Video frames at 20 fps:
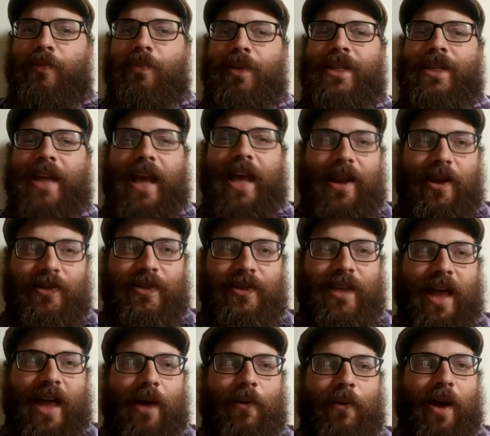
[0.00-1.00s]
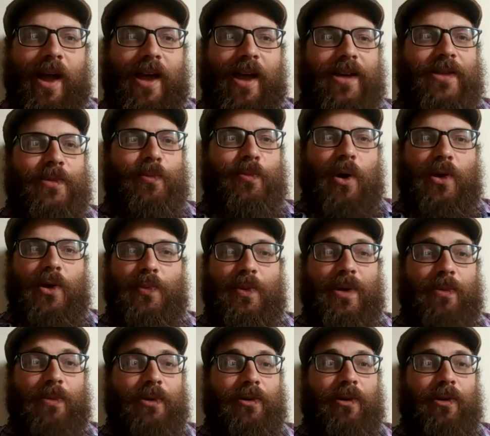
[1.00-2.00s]
potatoes that way because most
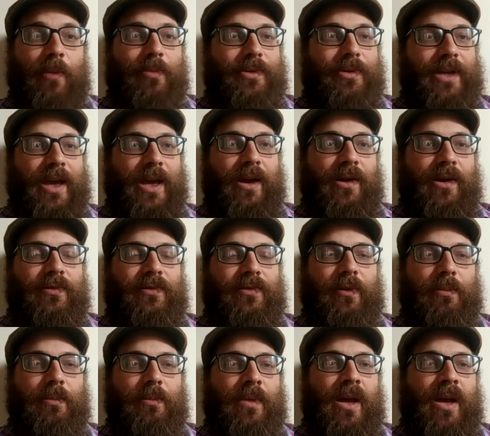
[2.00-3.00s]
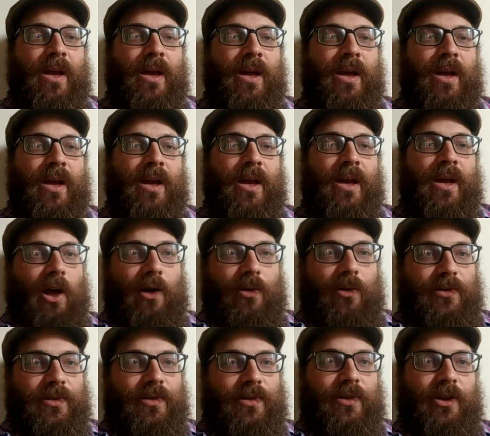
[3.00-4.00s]
people grow potatoes from
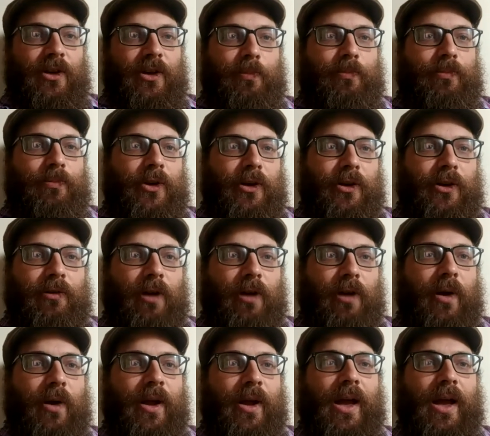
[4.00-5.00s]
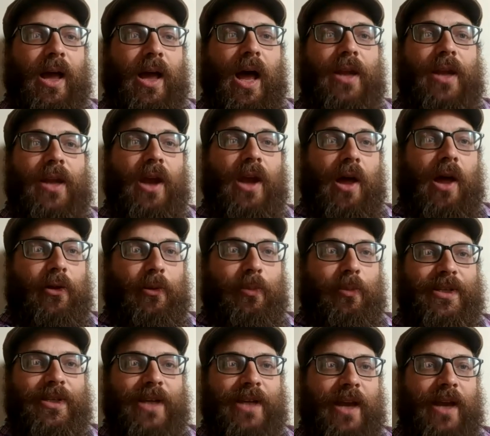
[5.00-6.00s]
clones. You're you're growing another
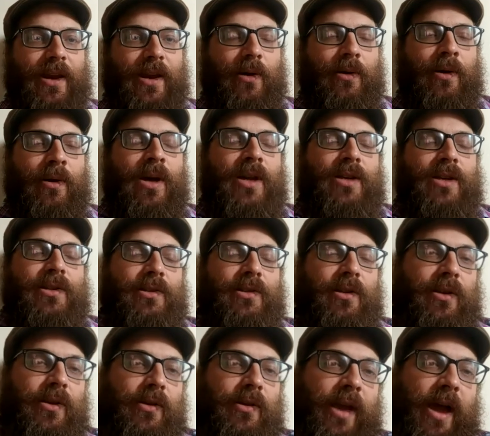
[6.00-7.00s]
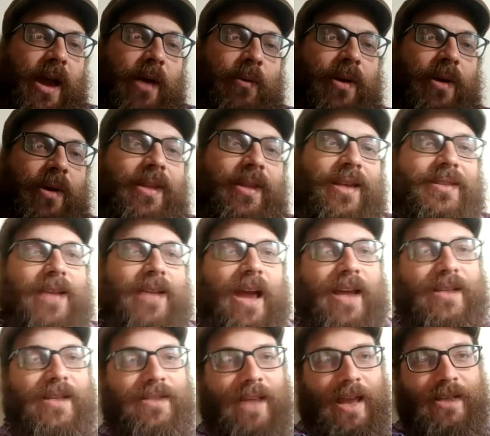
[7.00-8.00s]
potato so that you get one that's
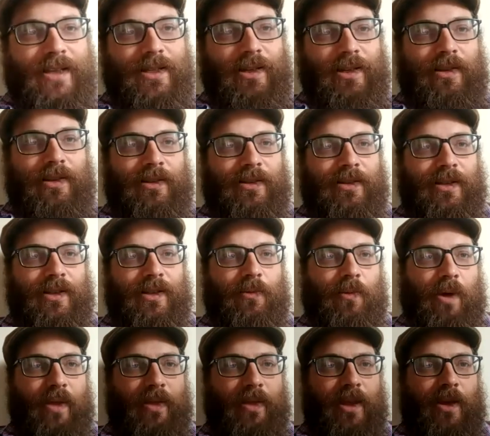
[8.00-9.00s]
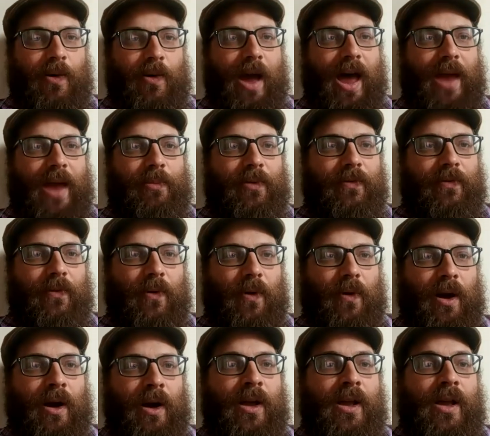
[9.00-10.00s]
identical to the one that you had
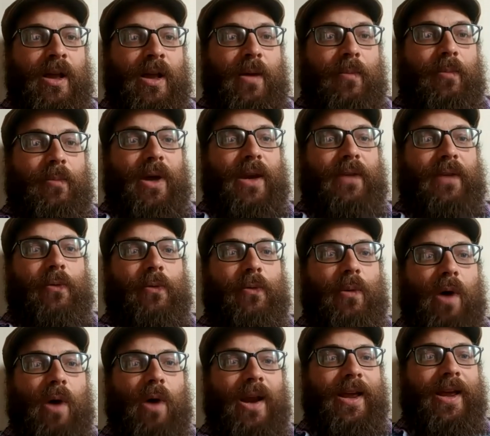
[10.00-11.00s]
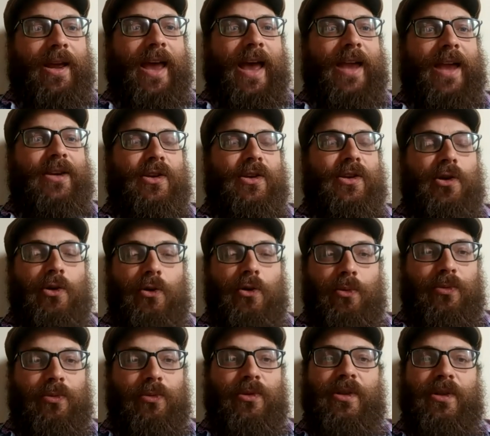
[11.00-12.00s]
before. But if we want to get new,
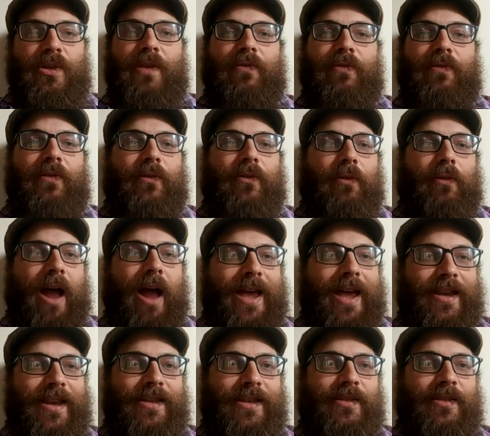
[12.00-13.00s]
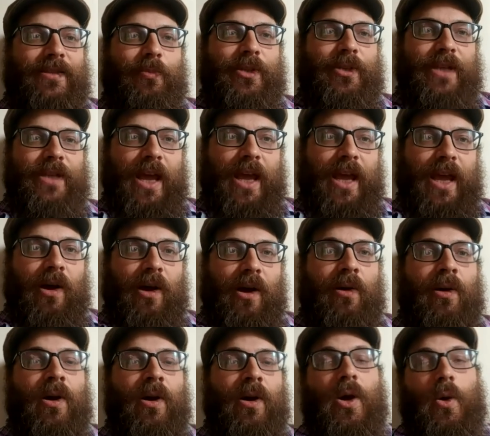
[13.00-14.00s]
different varieties of
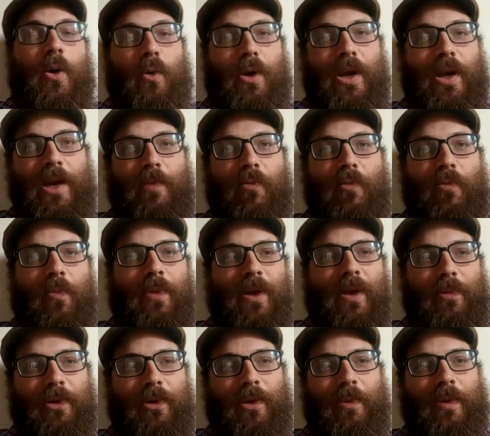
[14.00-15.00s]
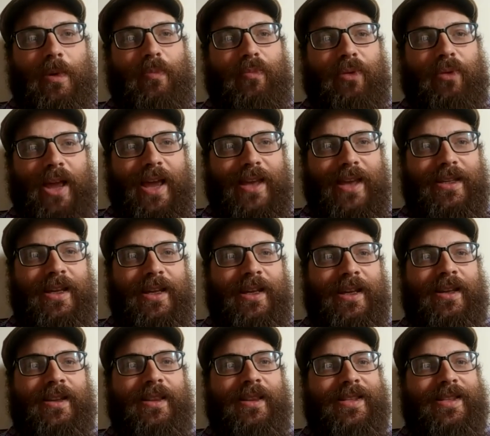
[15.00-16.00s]
potato, we need more people to be
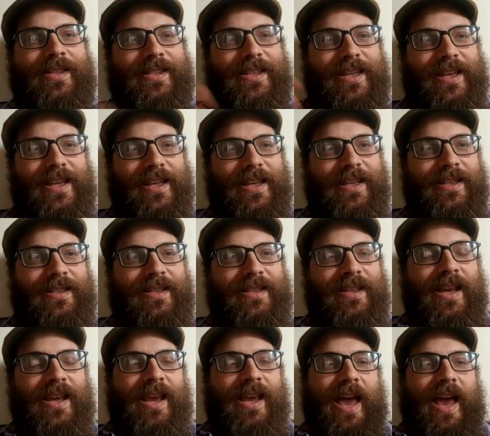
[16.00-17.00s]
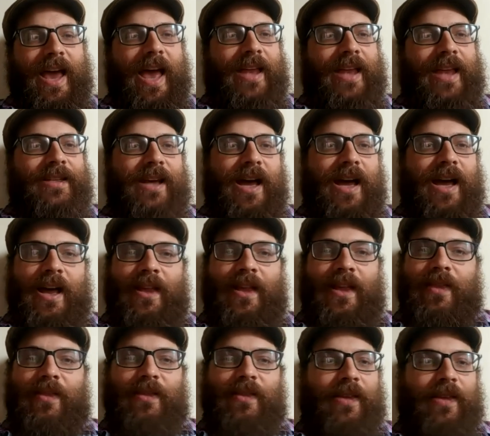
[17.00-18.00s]
planting the seeds. And uh,
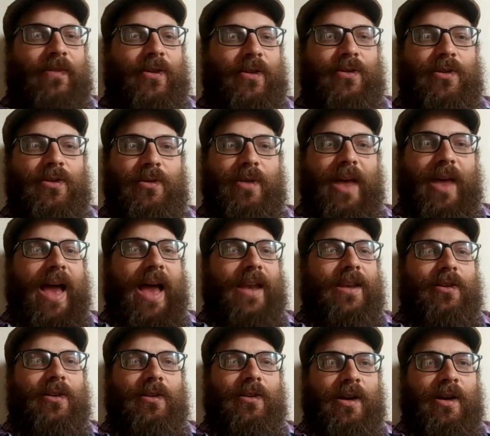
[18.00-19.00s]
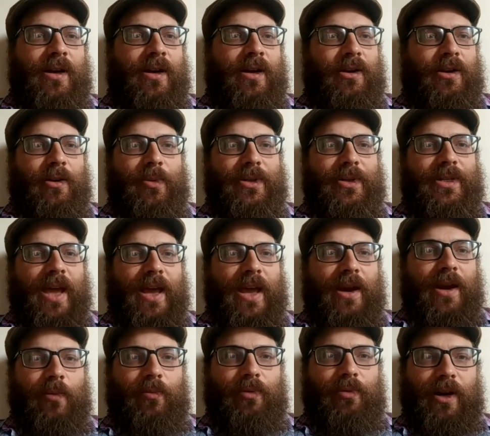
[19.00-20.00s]
if you do that, you're a, you're a
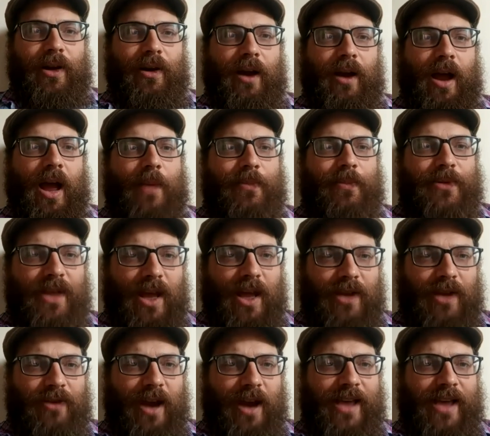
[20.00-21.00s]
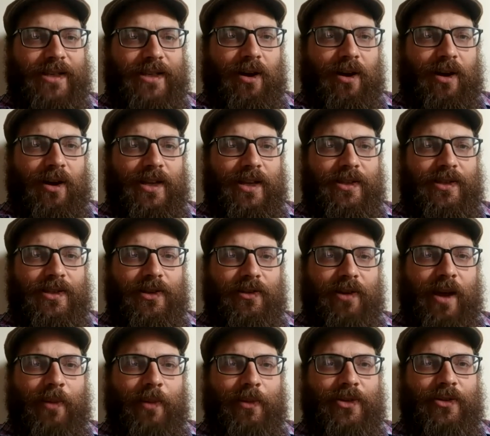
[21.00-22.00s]
potato breeder. Um, Sandra asked our
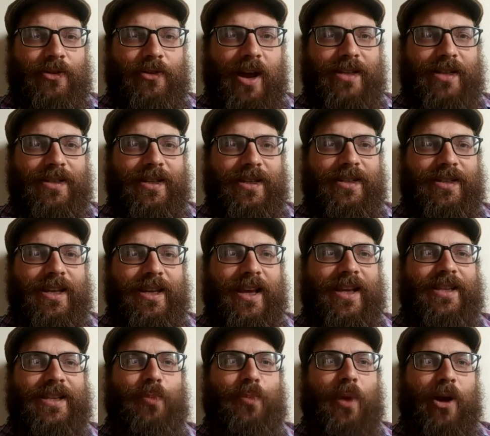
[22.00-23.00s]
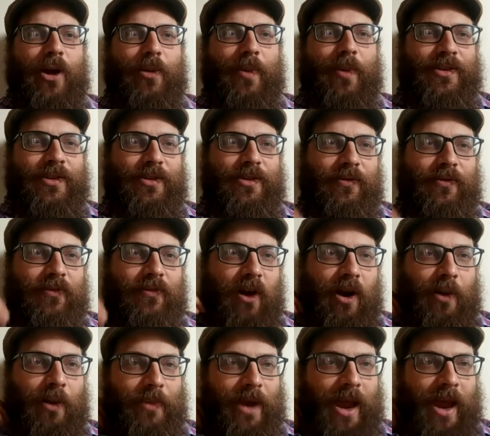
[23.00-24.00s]
Instagram address. It's Experimental
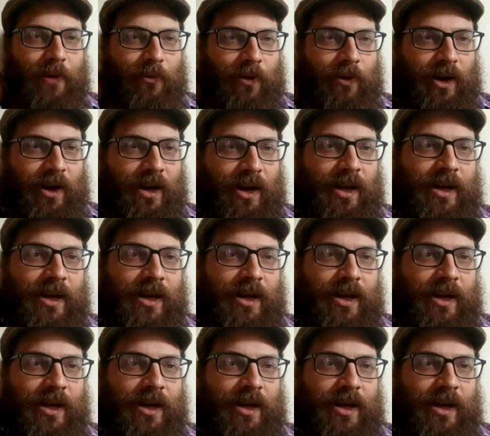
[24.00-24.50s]
Farm Network.